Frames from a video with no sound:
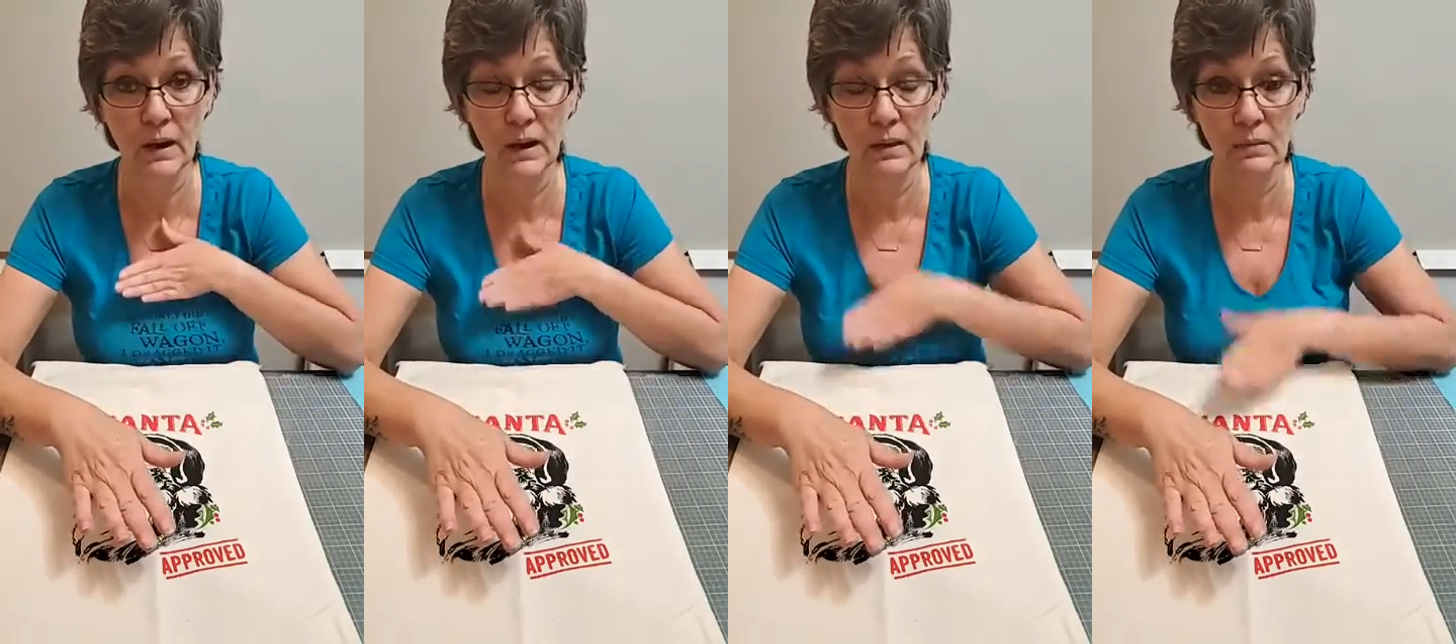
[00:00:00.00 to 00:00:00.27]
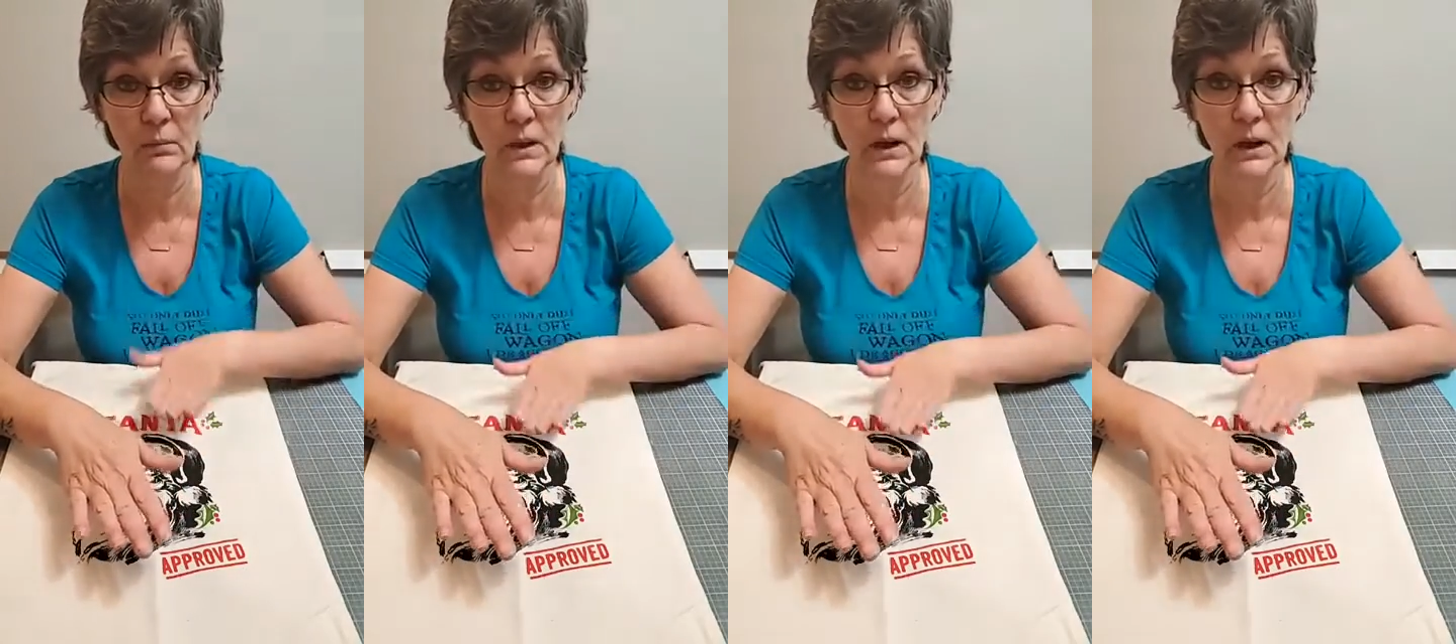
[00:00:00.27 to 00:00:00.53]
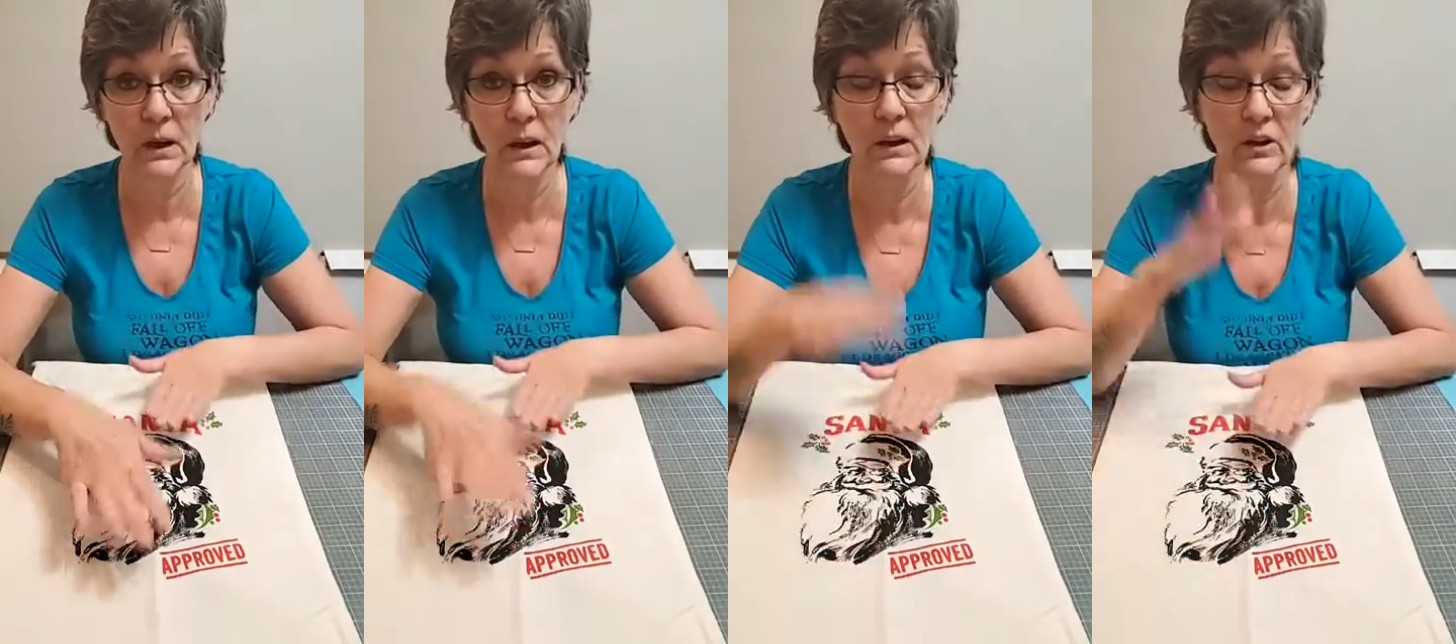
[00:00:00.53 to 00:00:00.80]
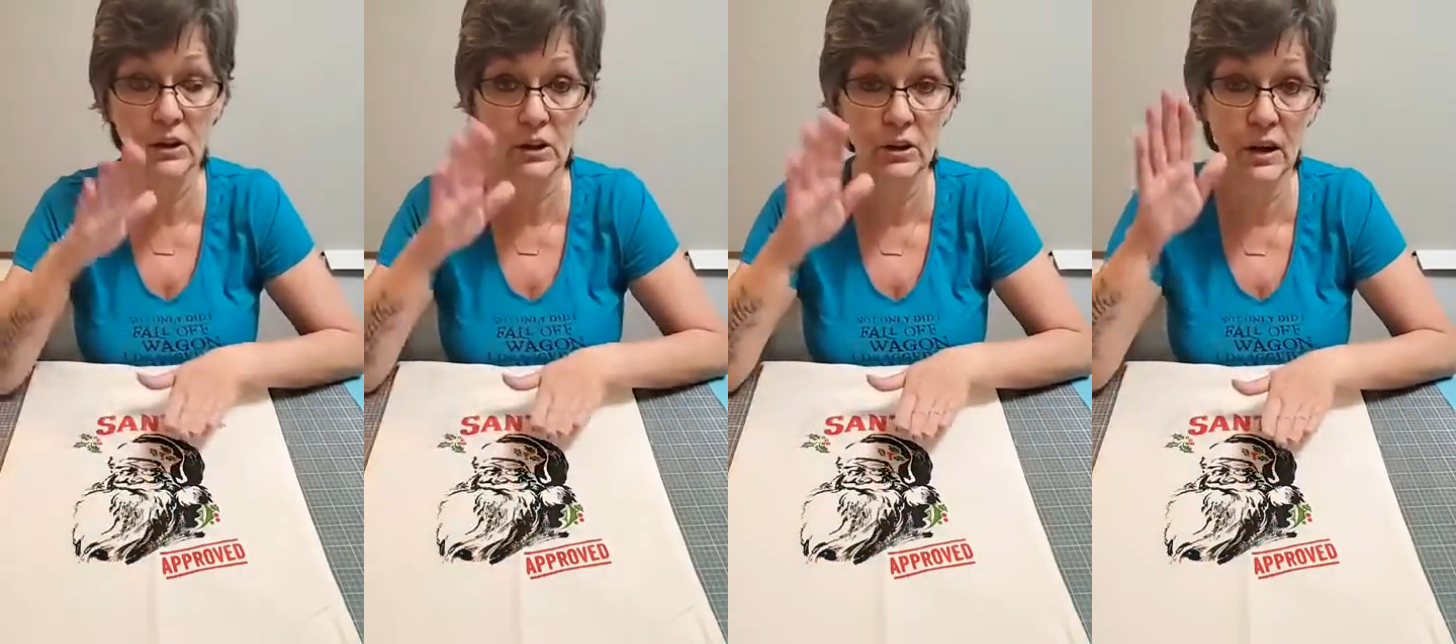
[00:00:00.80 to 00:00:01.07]
in the middle
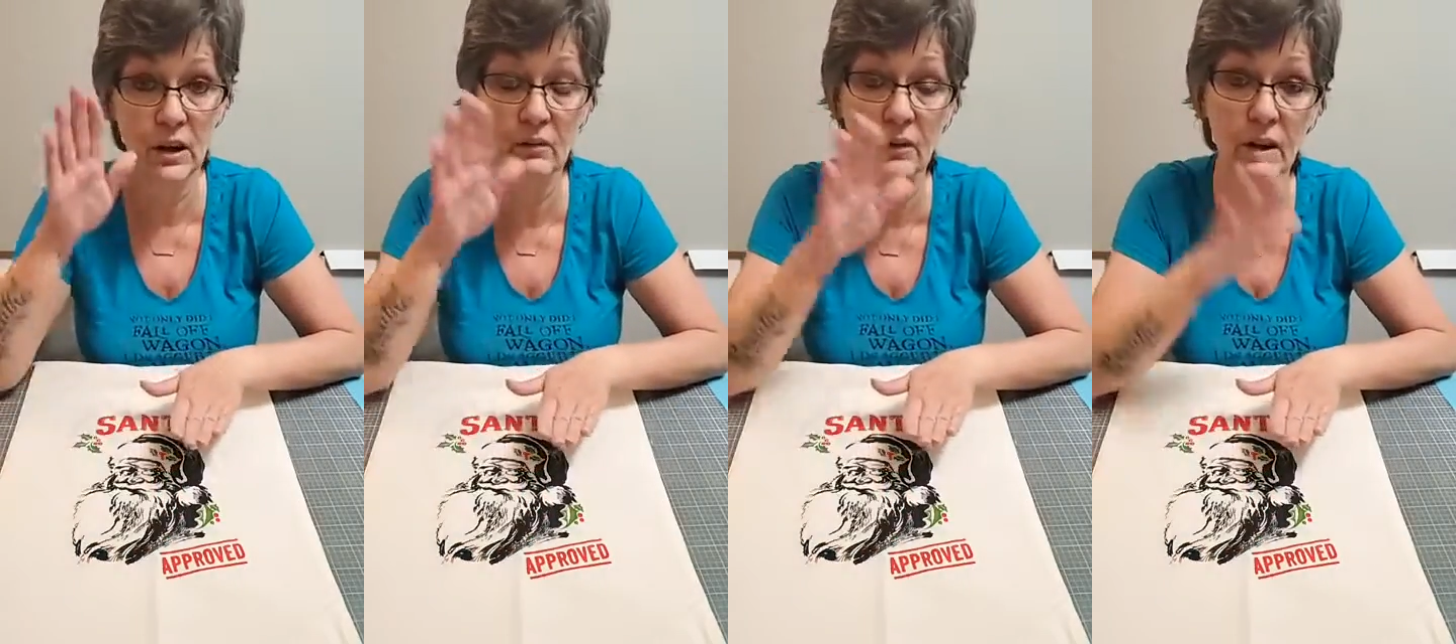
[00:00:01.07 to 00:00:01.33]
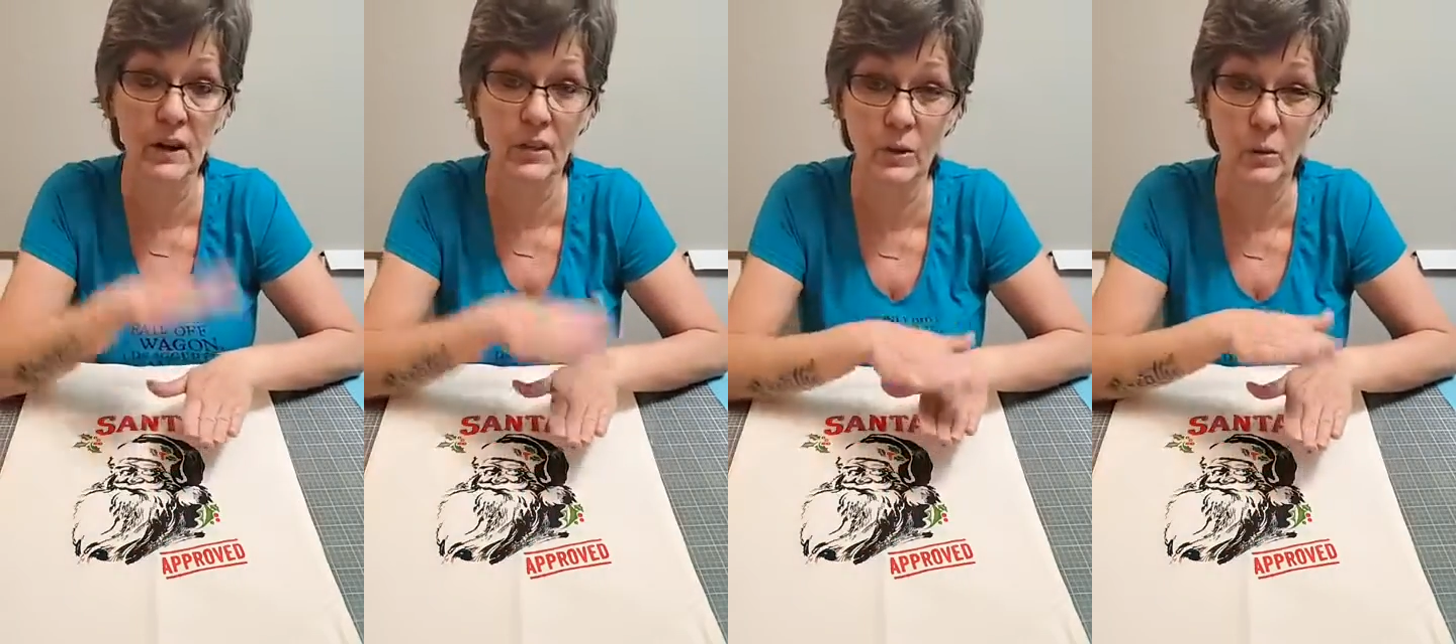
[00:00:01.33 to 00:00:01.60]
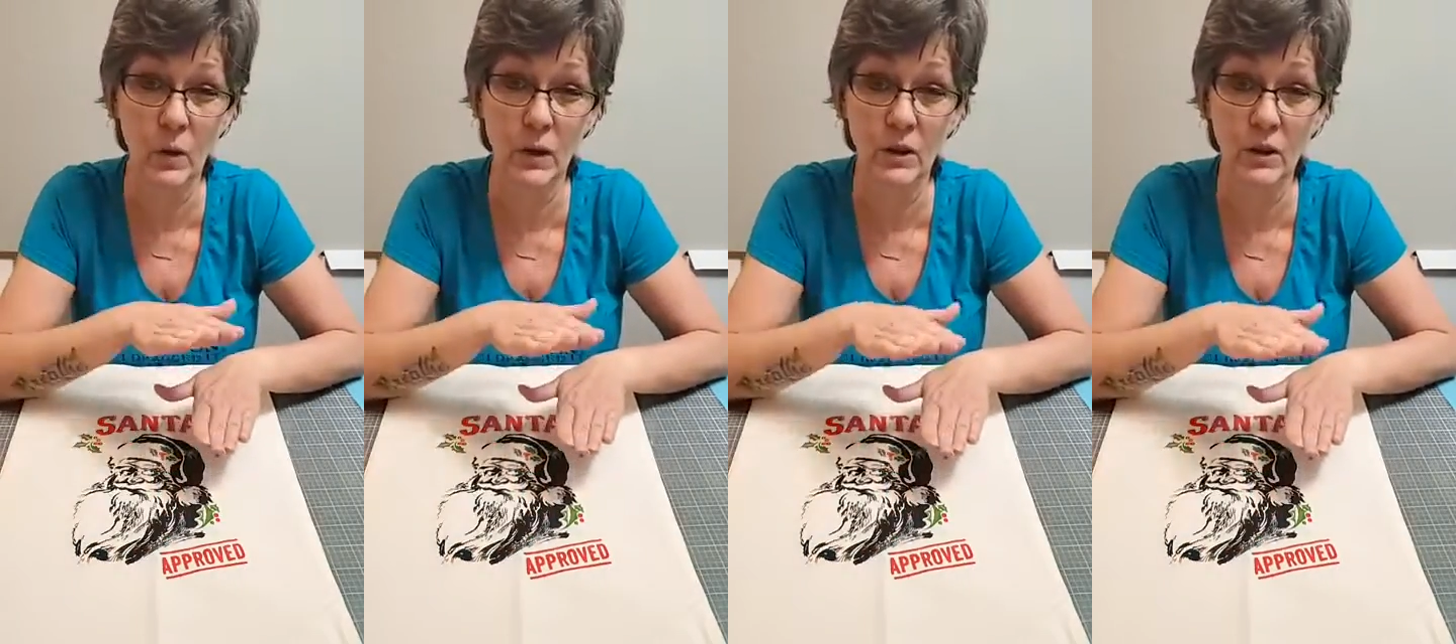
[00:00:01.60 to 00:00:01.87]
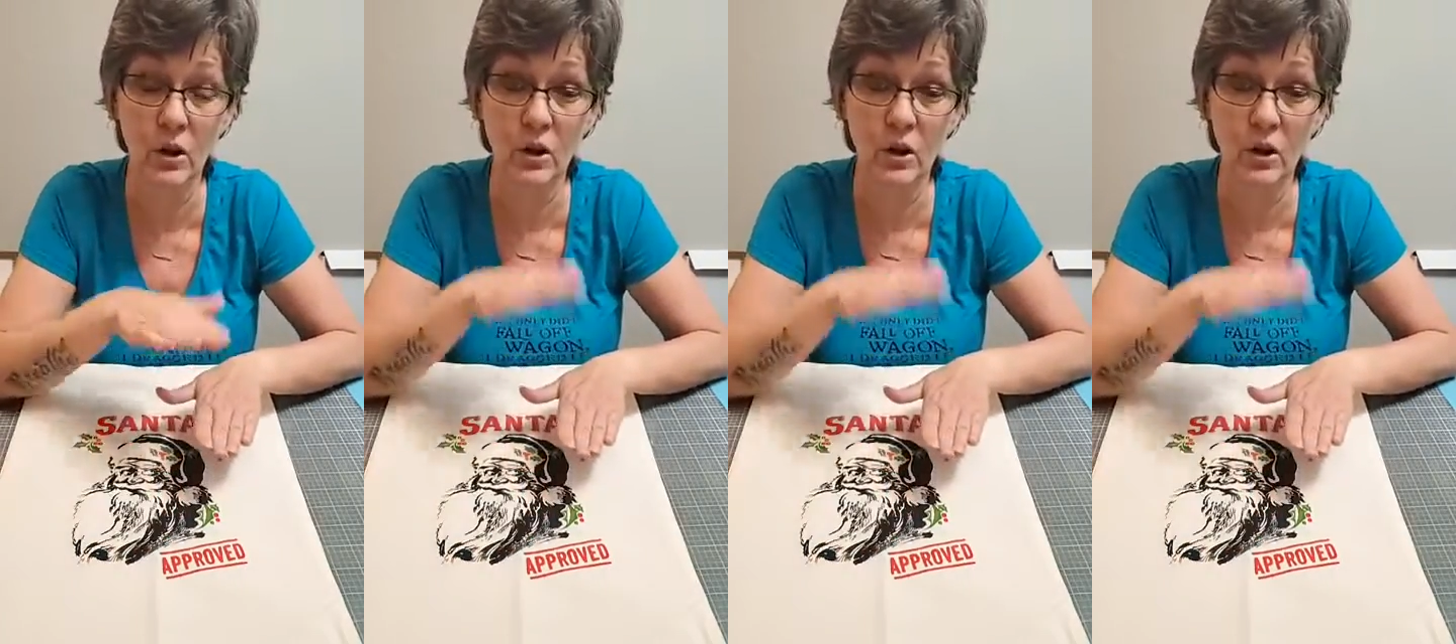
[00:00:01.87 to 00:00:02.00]
and you're going to have another one